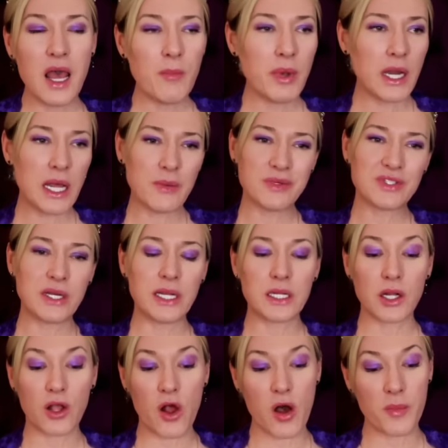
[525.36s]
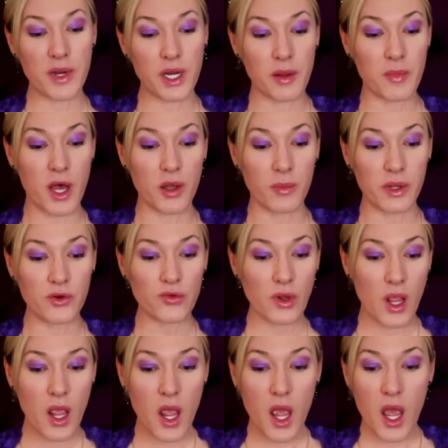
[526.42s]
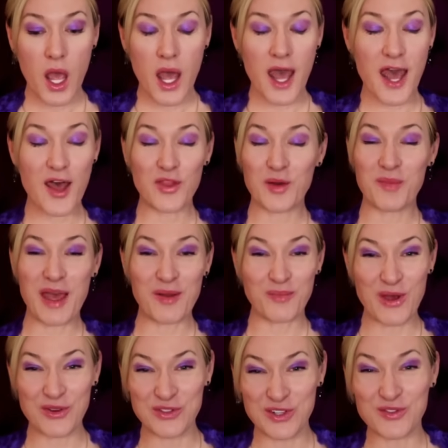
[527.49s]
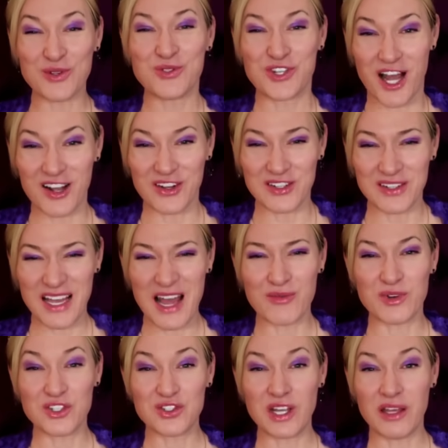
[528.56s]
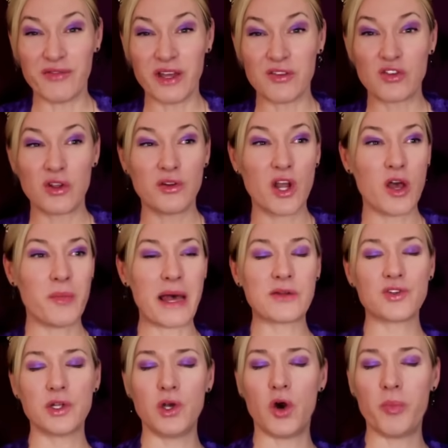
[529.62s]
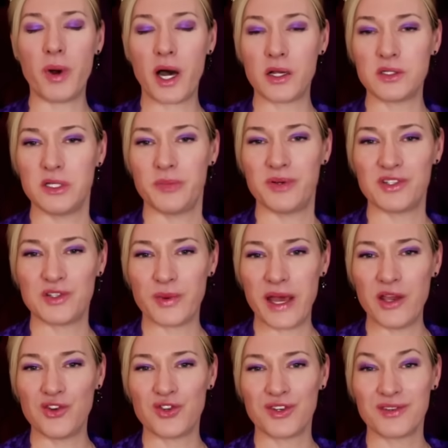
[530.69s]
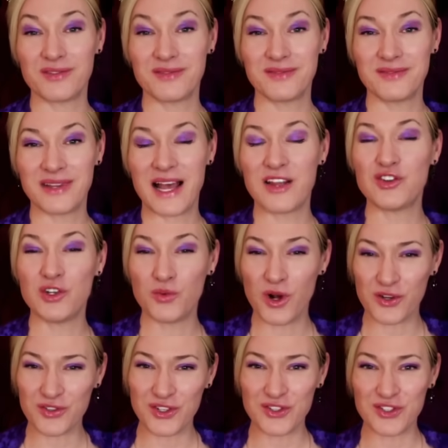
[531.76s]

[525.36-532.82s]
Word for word: but it was a little comedy moment uh, that made most of you chuckle and receive it, no matter your party persuasion, as you wanted